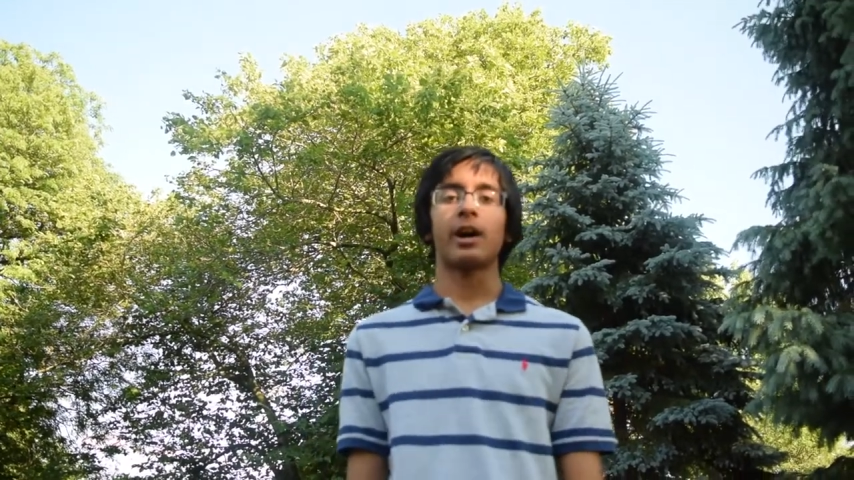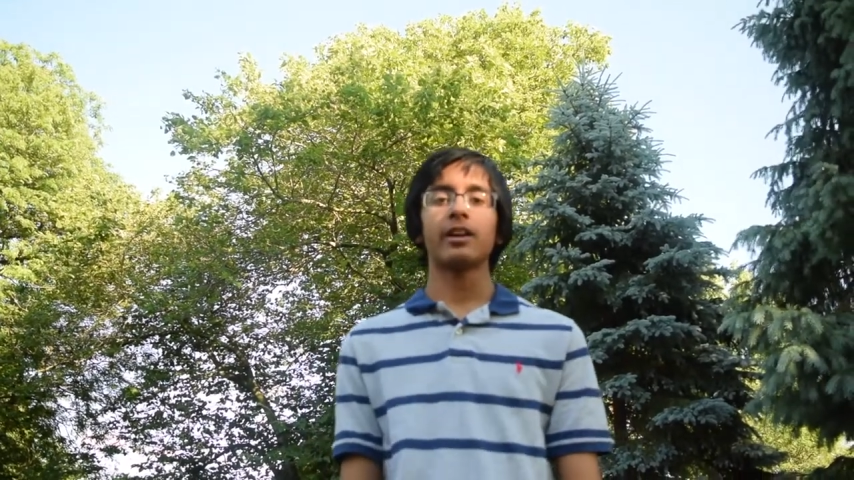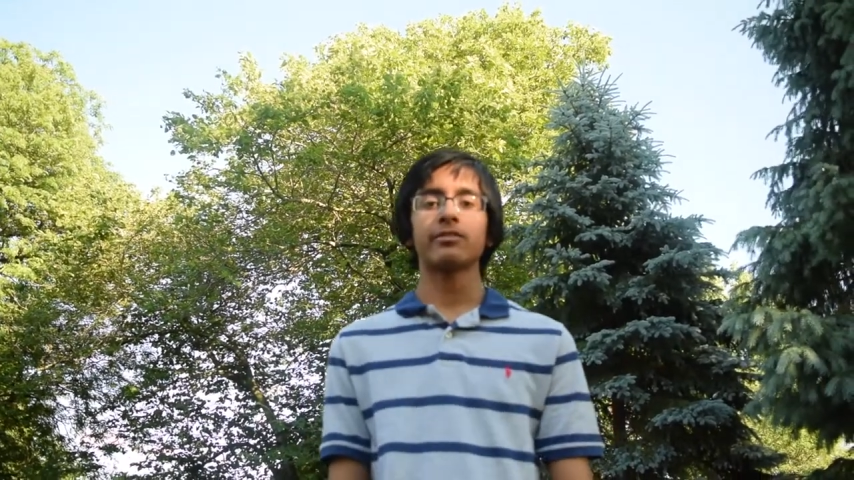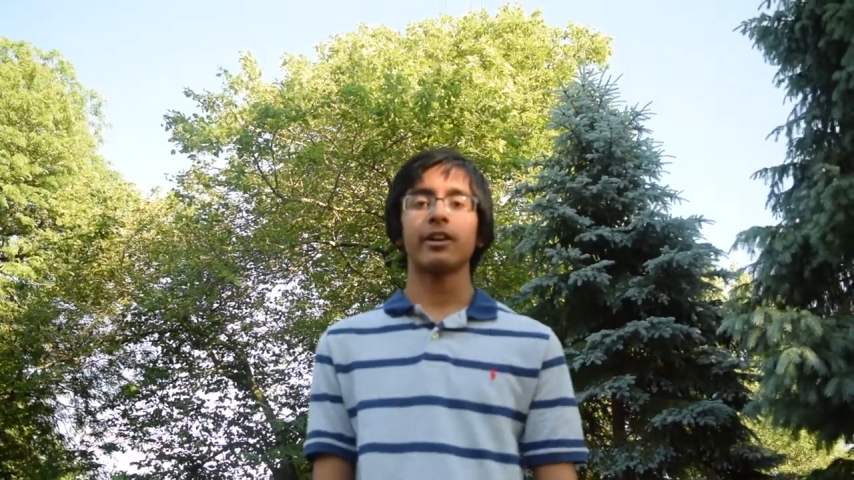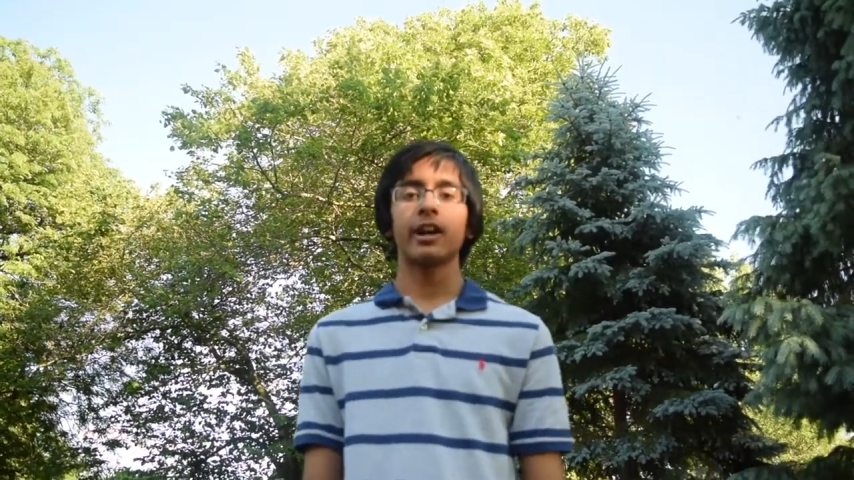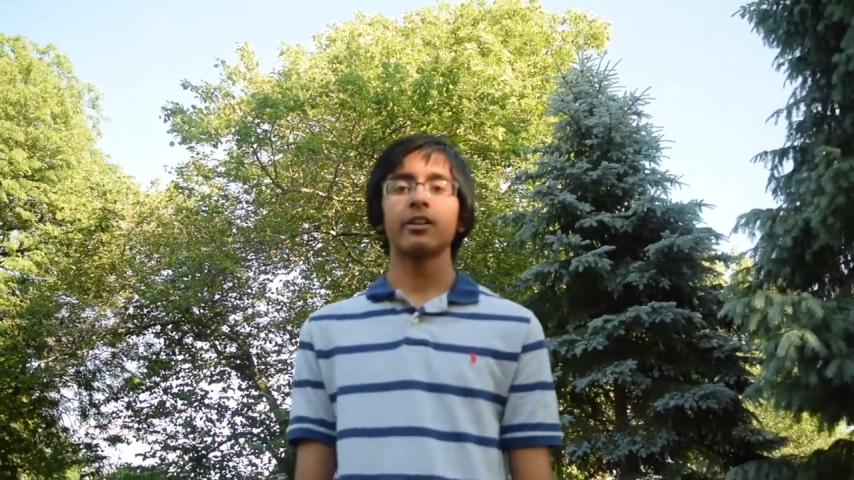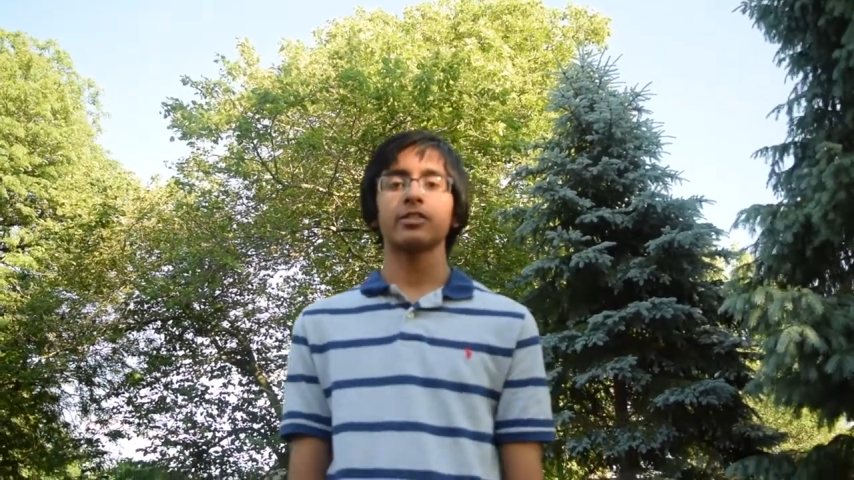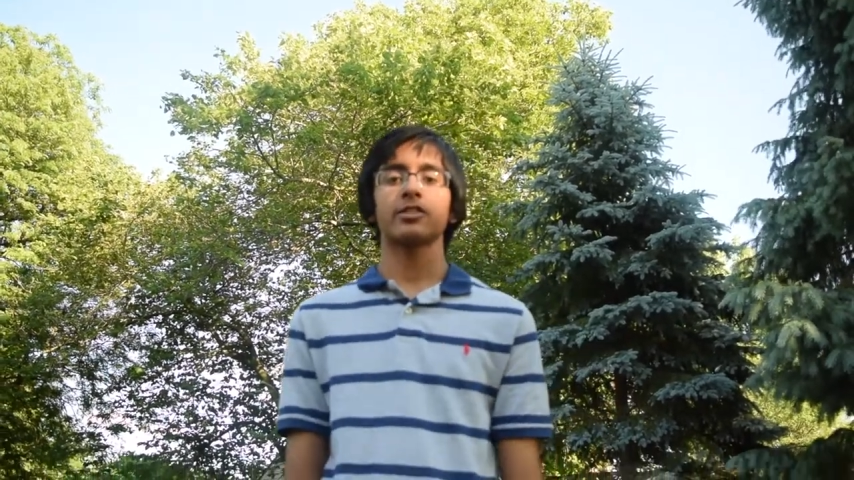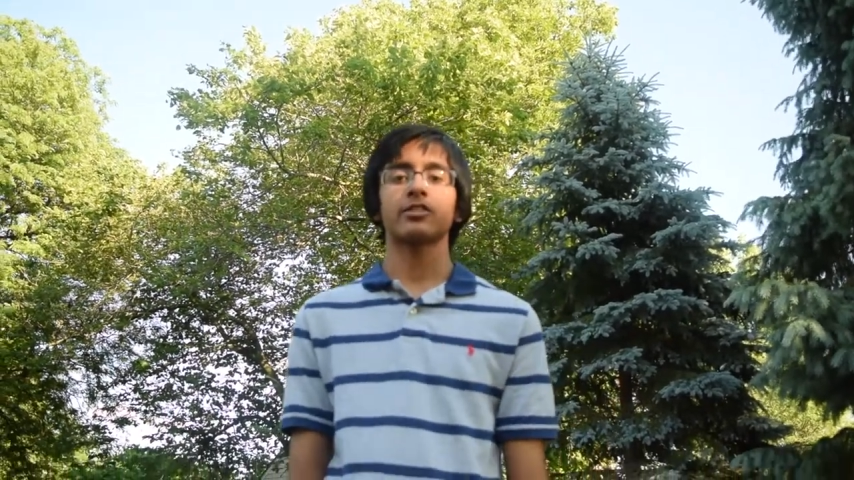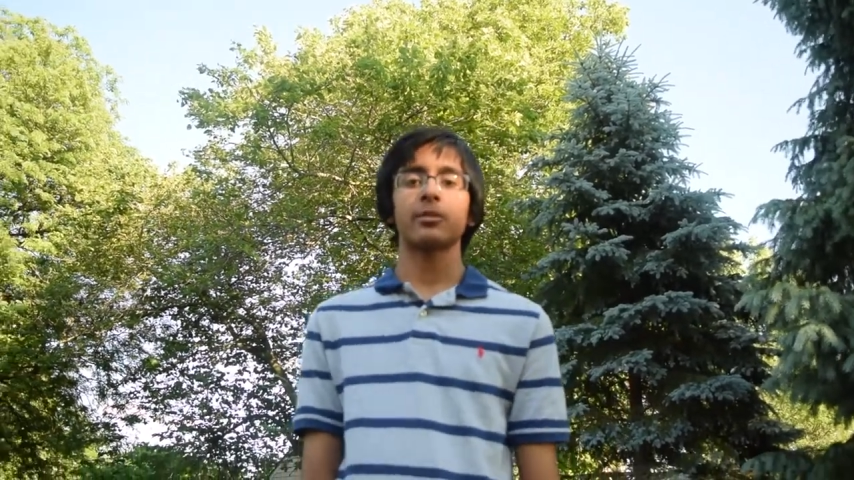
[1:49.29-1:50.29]

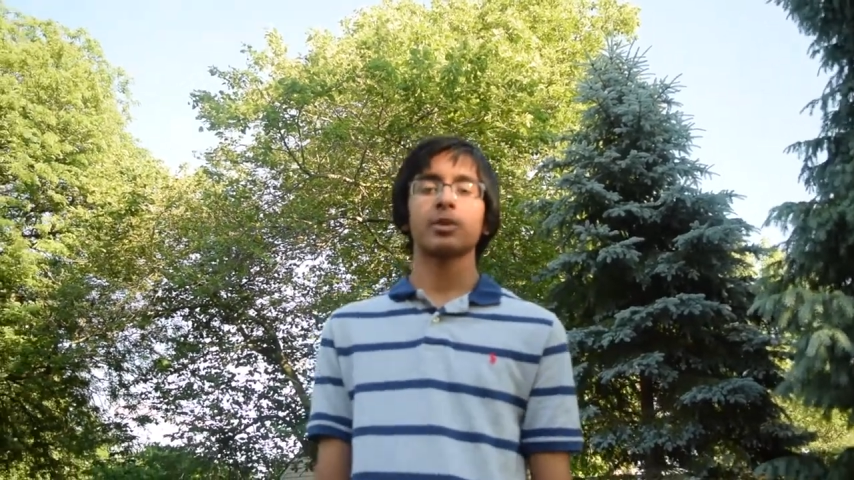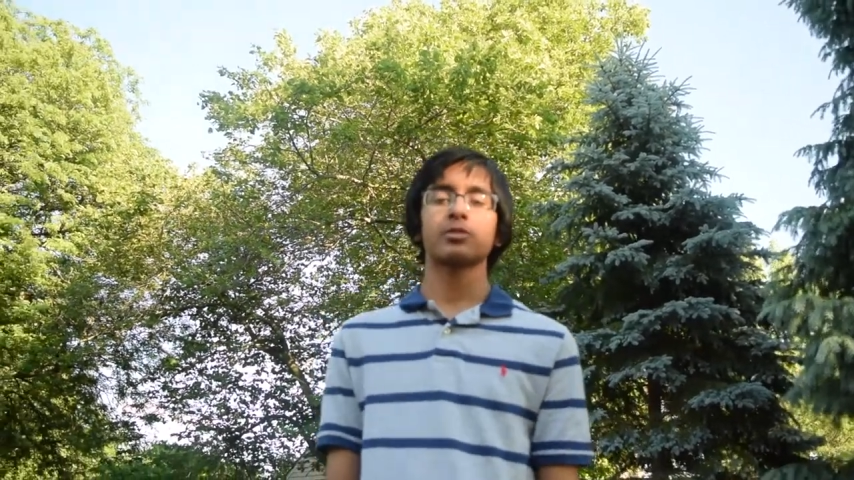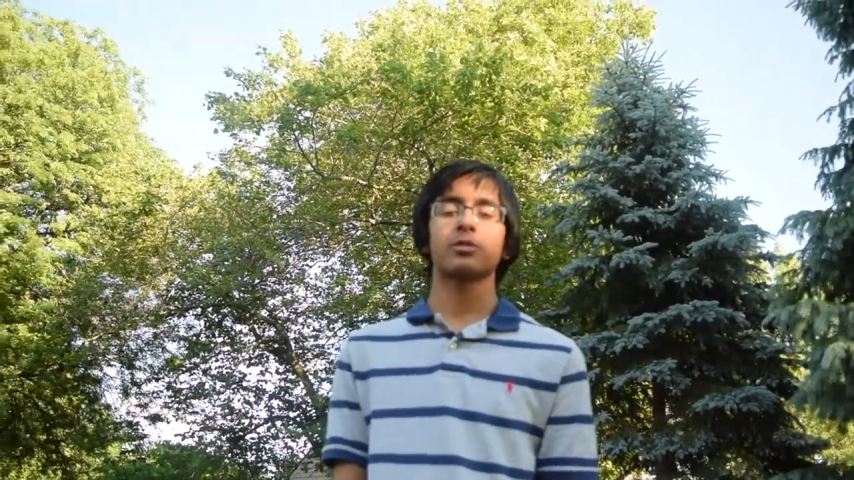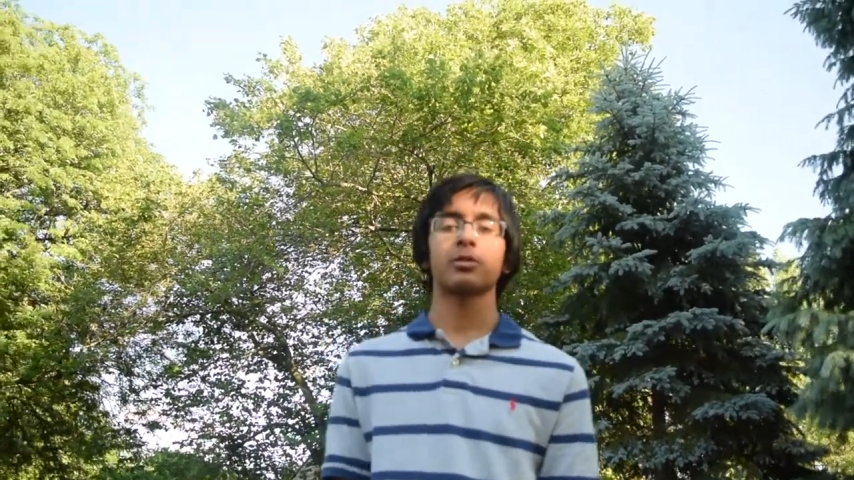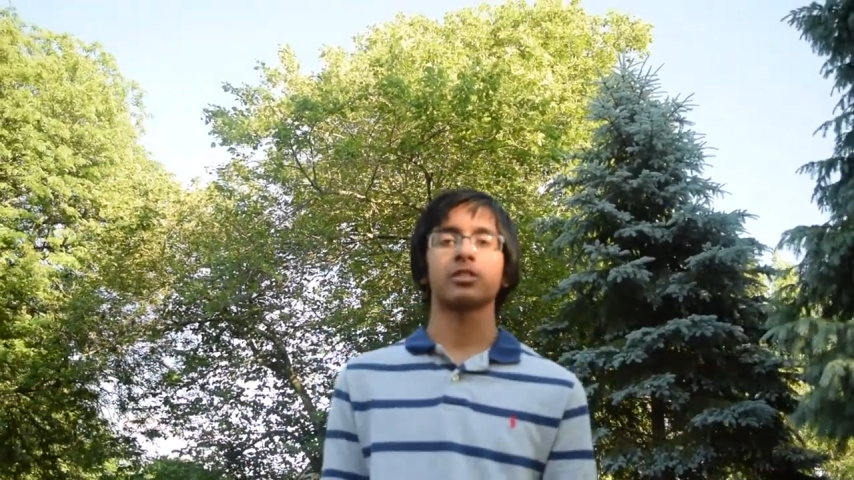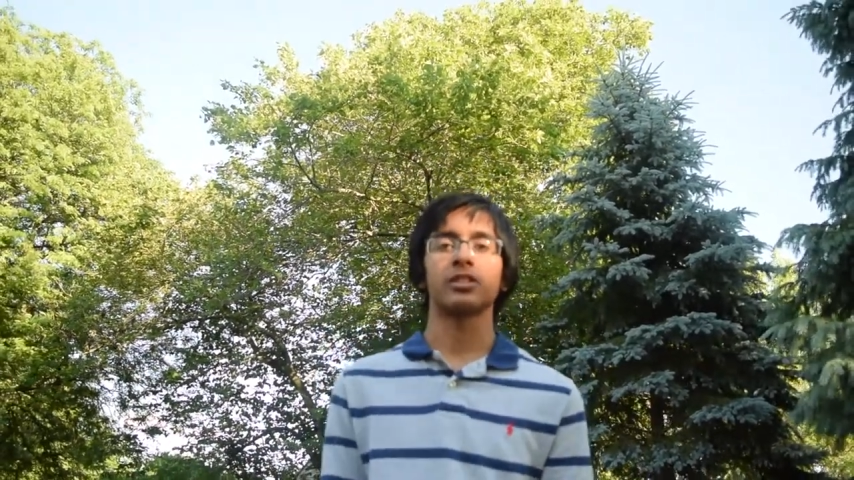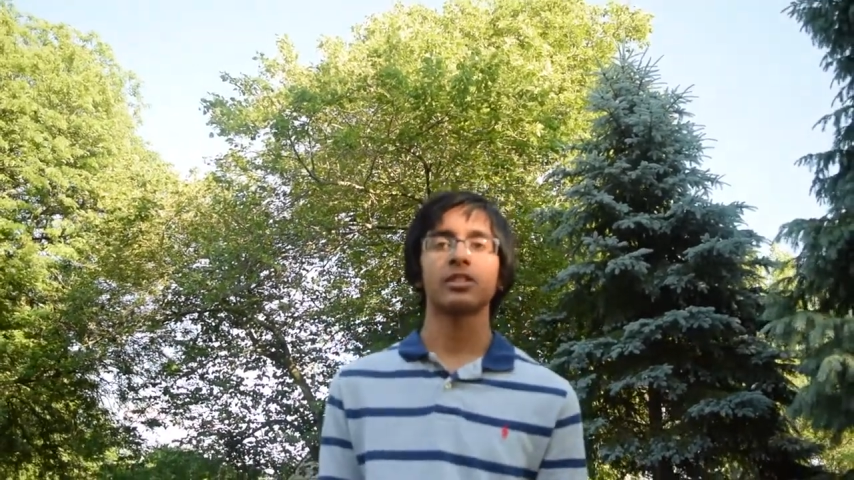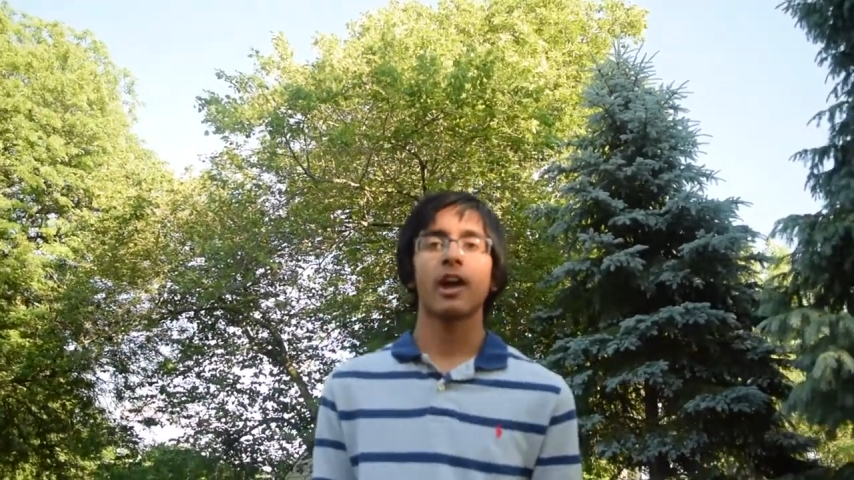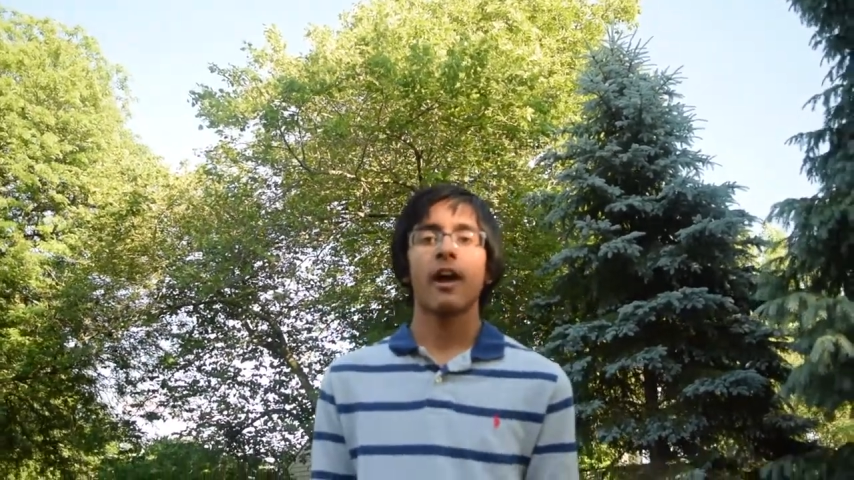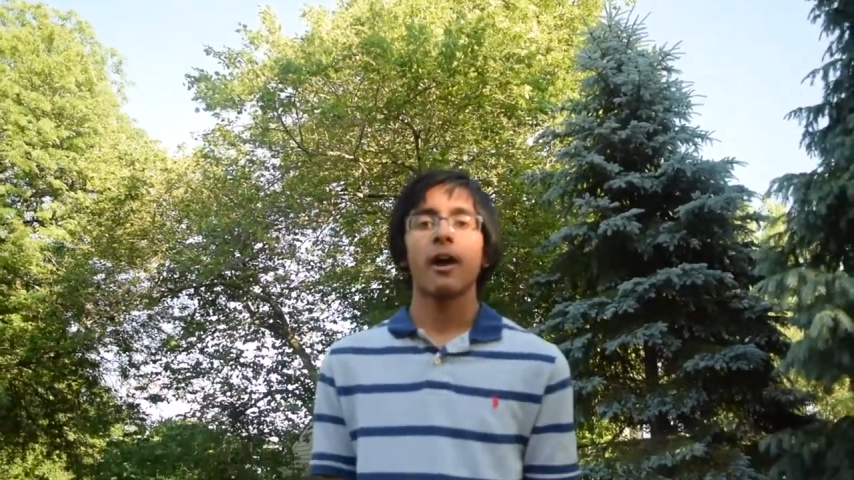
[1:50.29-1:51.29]
bonfires on summer solstice